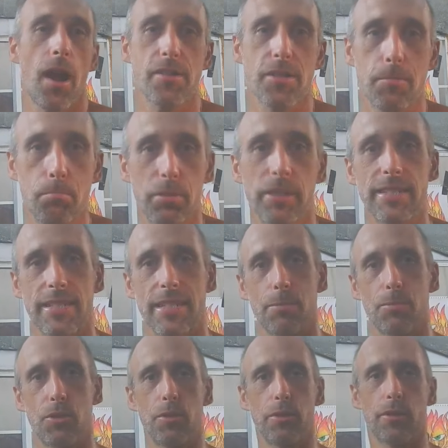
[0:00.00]
awesome. Please
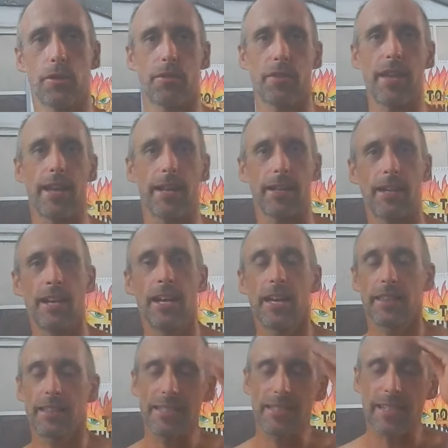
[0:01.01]
keep doing your thing.
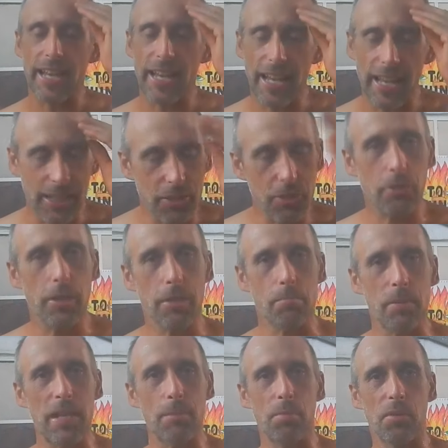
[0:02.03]
These
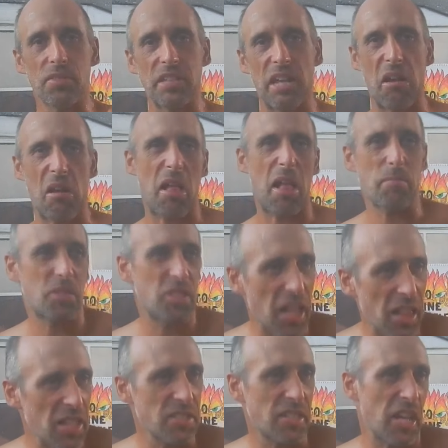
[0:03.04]
ignorant people say, I'm
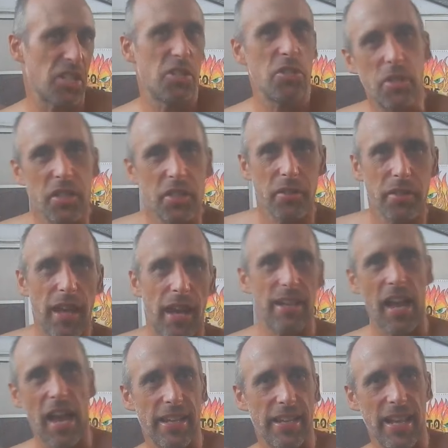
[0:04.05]
jealous that you can do that
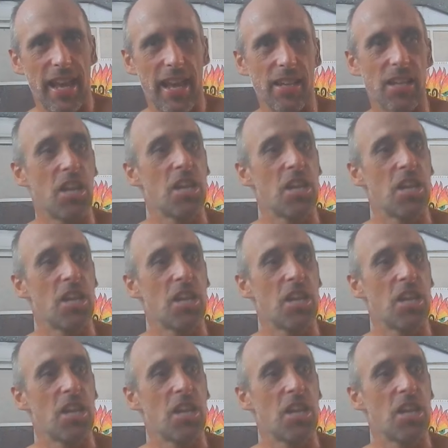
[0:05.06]
and I can't,